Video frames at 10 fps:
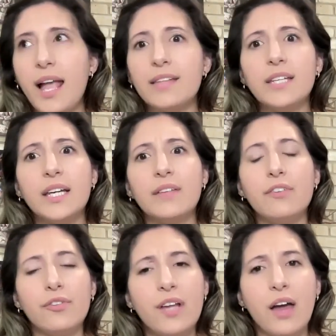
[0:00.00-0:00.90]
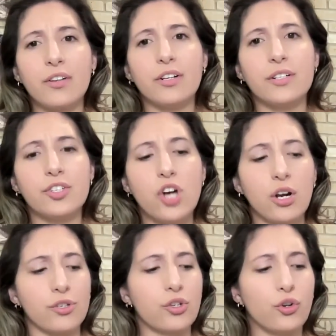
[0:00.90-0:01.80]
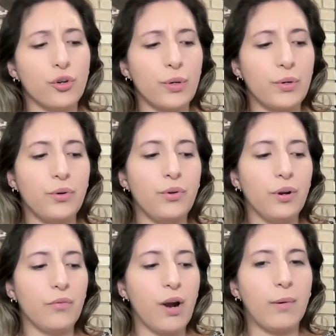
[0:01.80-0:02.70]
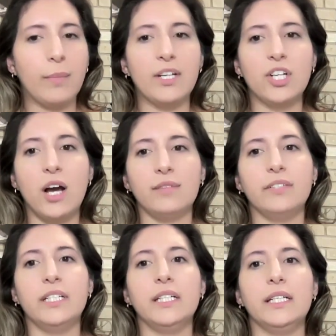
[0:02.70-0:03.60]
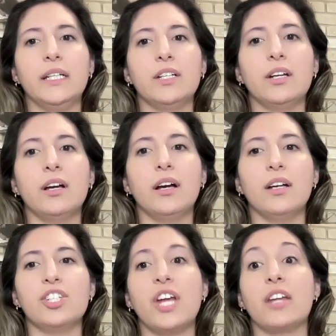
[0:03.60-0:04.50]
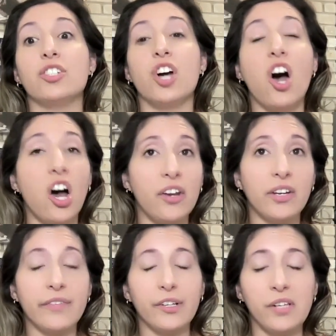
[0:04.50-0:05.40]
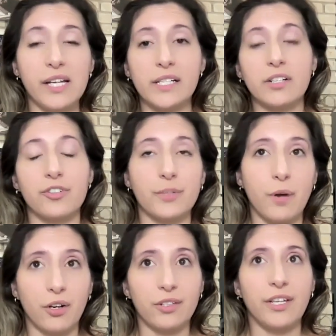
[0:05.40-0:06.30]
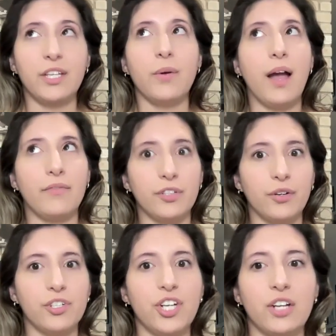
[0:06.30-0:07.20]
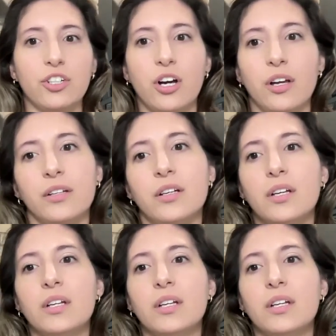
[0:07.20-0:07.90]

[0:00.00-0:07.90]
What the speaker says: And then a few of the others, Charles Krug, Robert Mondavi, Chandon. If you like your sparkling, you have to go to Chandon.